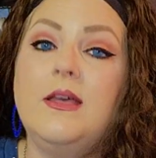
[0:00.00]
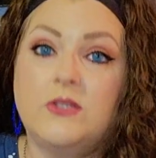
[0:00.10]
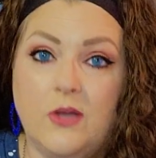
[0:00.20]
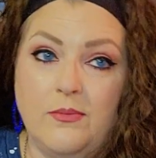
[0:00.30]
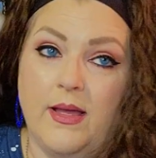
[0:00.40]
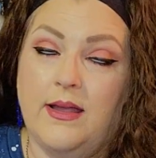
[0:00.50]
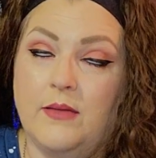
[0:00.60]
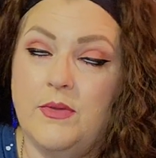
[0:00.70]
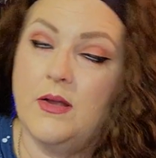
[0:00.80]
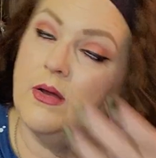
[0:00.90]
So I'm like,
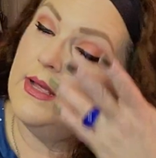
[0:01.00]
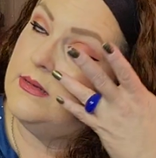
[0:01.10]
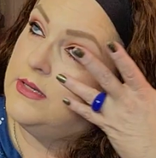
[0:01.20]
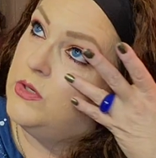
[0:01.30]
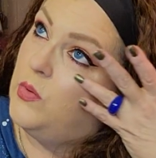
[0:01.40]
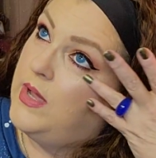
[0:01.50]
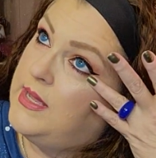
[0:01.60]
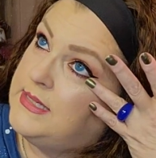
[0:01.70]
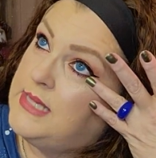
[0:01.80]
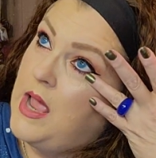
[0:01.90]
I'm going to go ahead and do
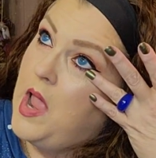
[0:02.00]
it.